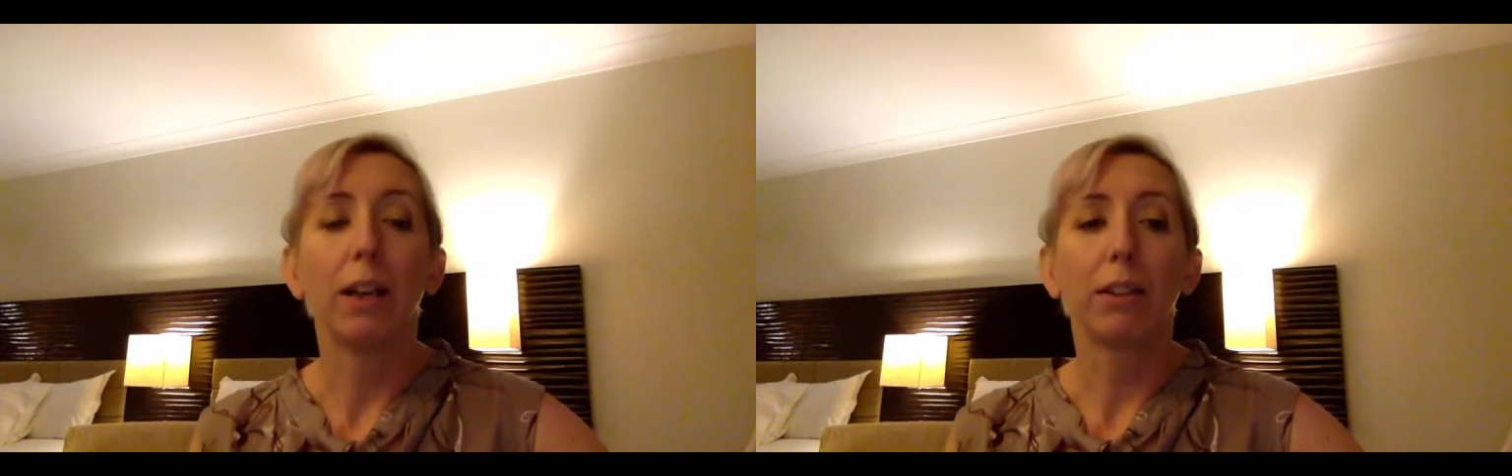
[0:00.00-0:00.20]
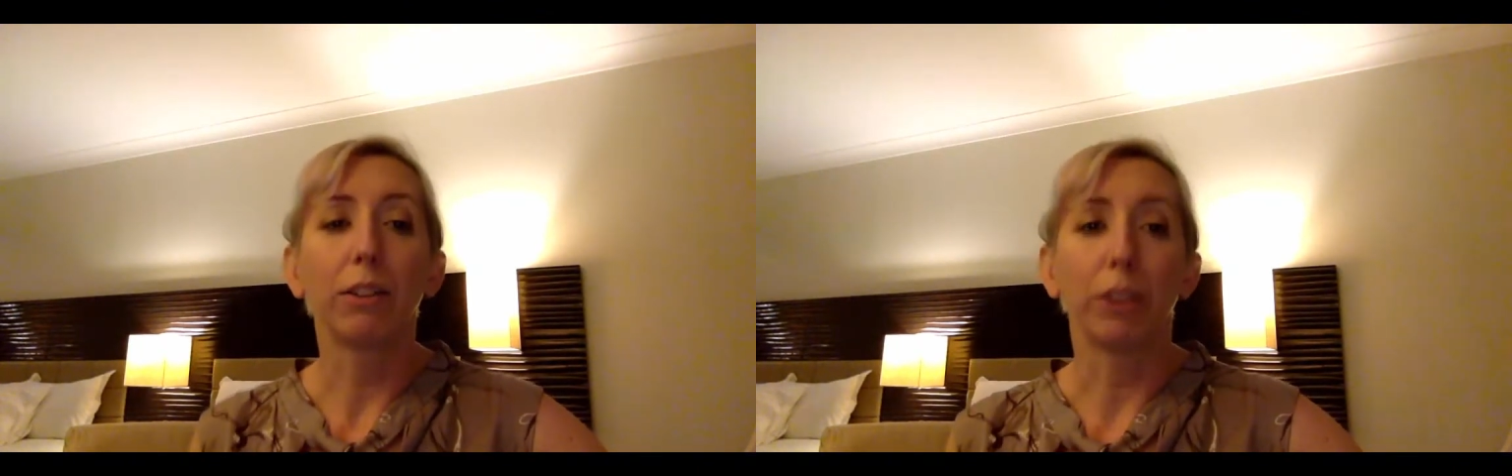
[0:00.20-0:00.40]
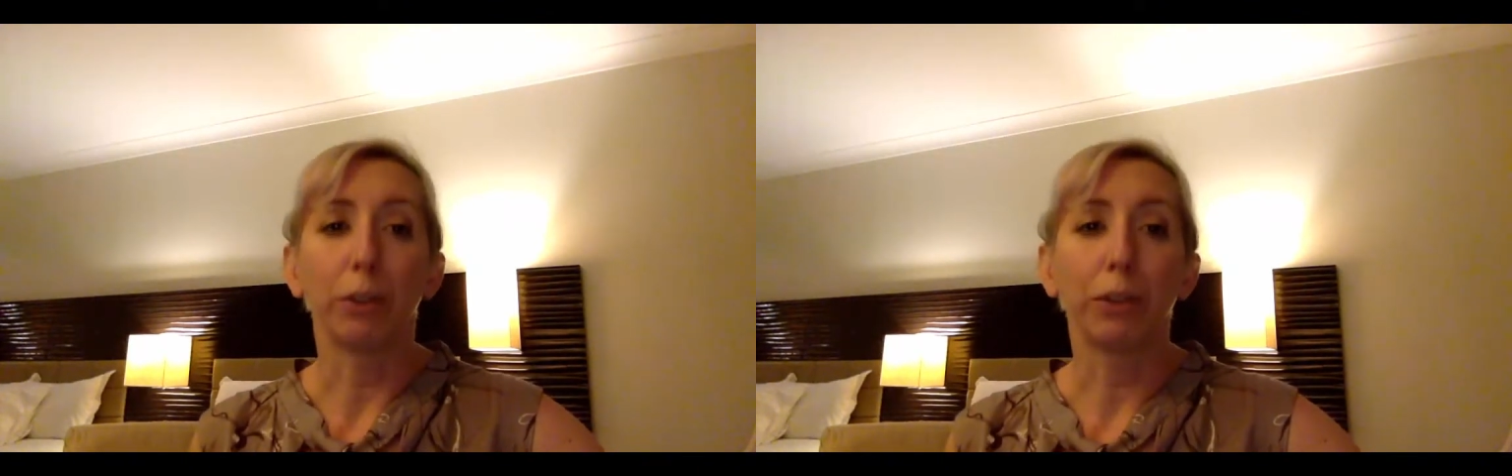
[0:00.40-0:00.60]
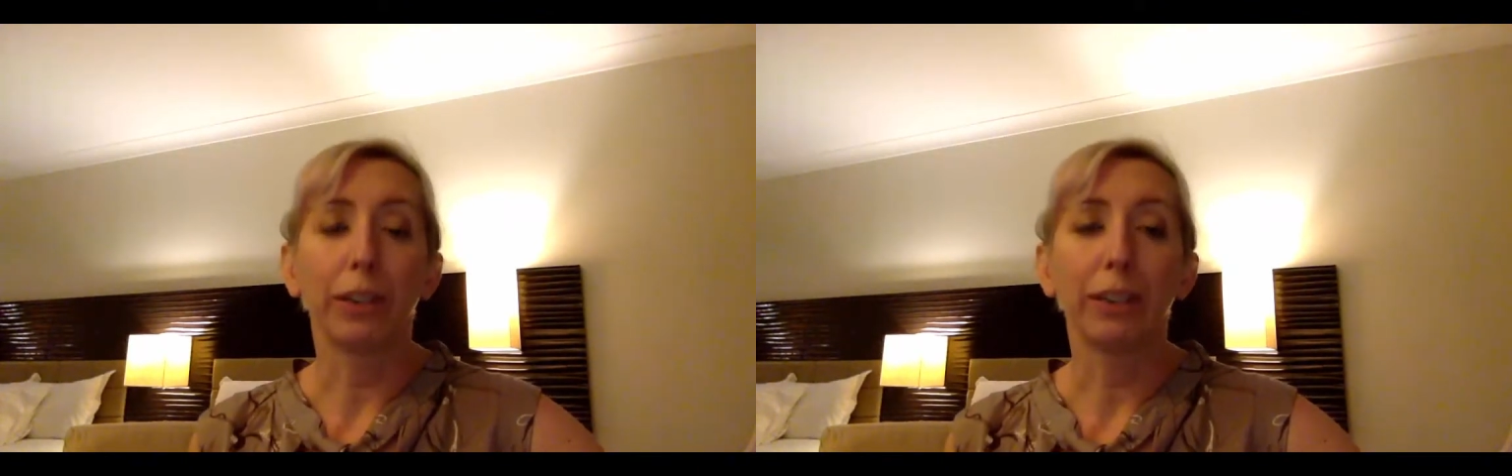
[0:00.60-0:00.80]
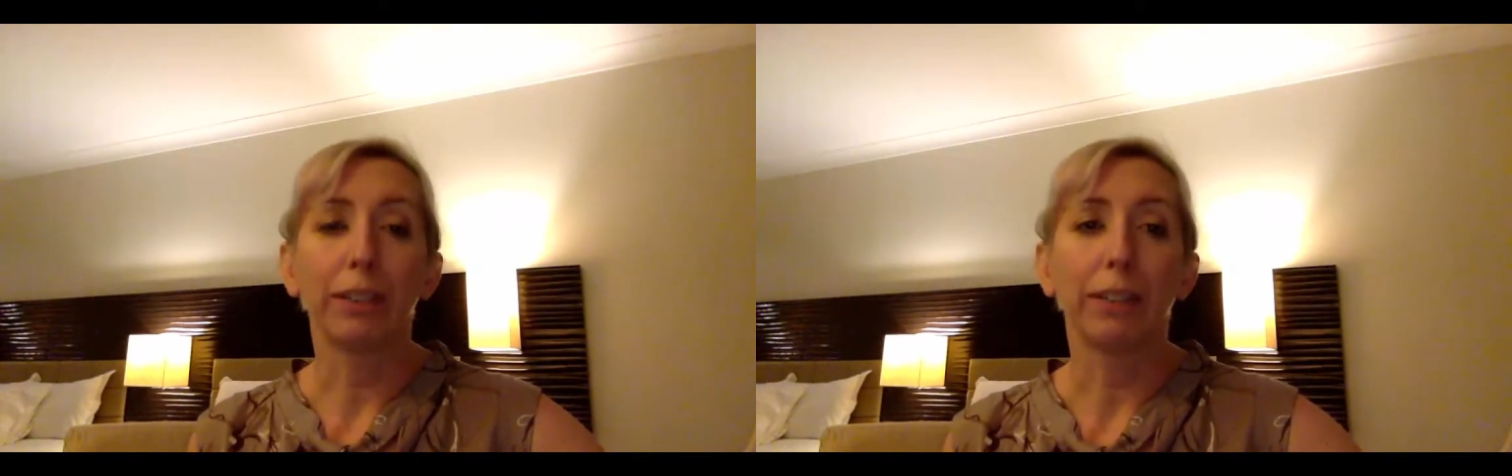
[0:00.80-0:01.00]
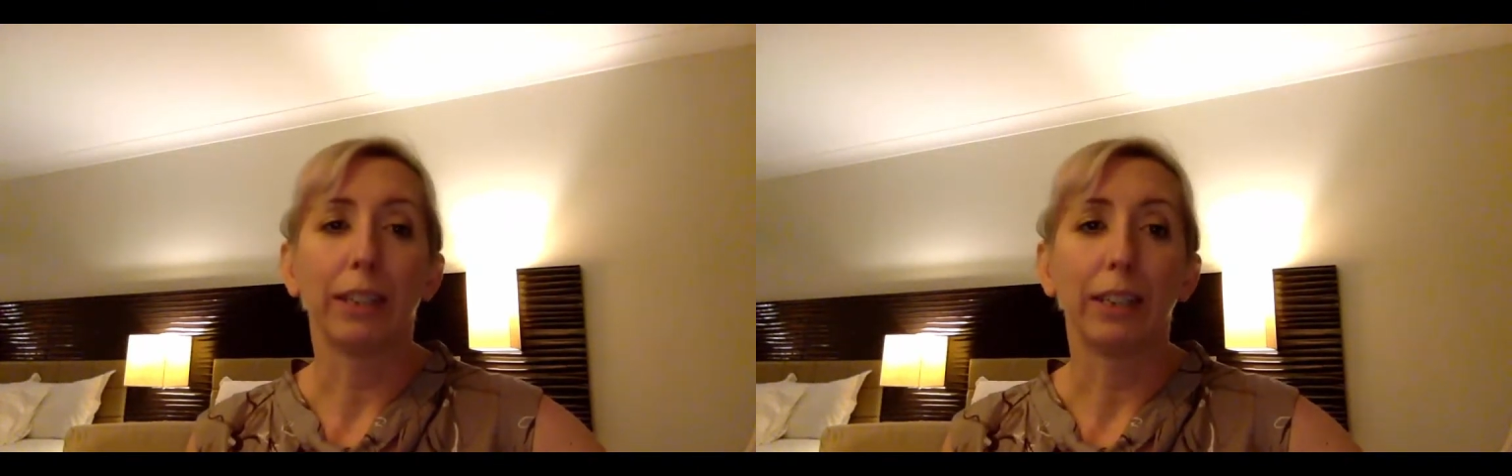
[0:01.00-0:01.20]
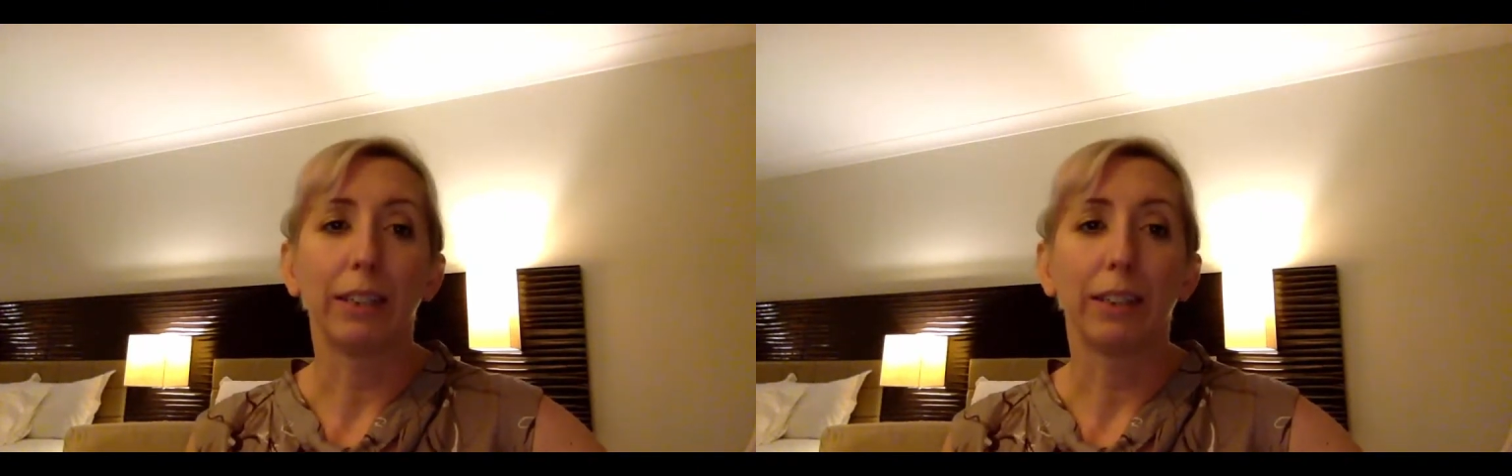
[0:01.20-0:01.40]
So the next day,